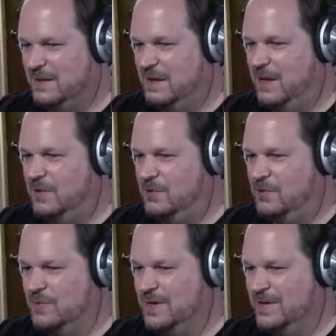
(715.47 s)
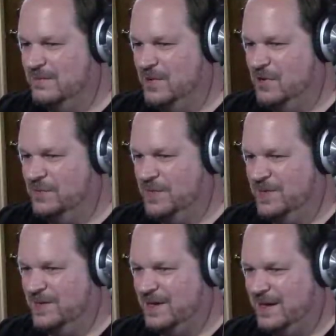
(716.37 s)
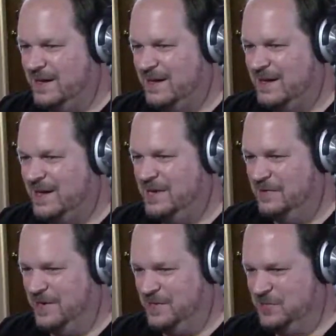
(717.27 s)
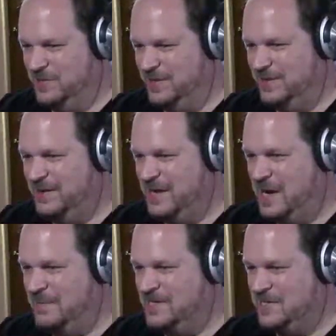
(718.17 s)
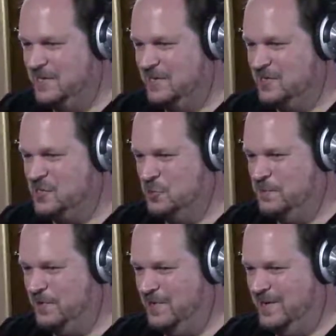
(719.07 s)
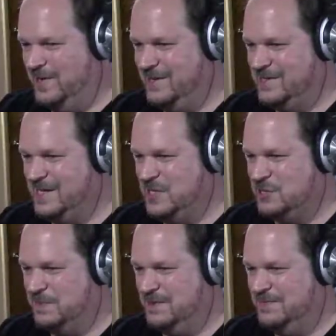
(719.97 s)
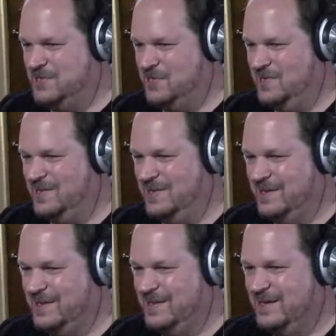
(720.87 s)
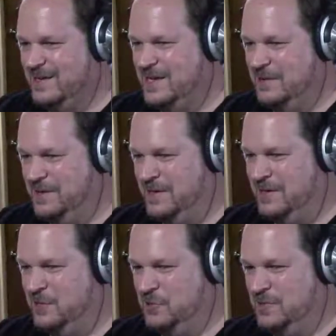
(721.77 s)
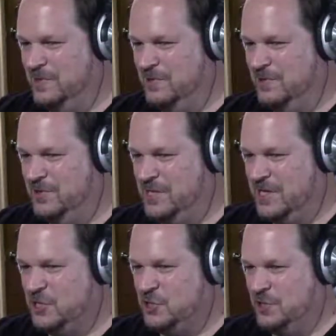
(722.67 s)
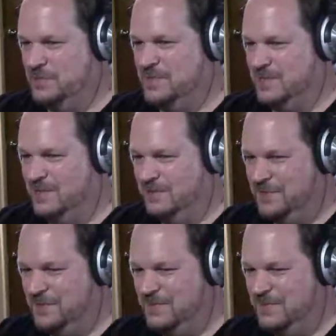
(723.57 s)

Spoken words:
Oh, wrong button. I hate when I do that. I meant to hit super and I hit dash by mistake. Anyway, gotta do another dash jump to get over him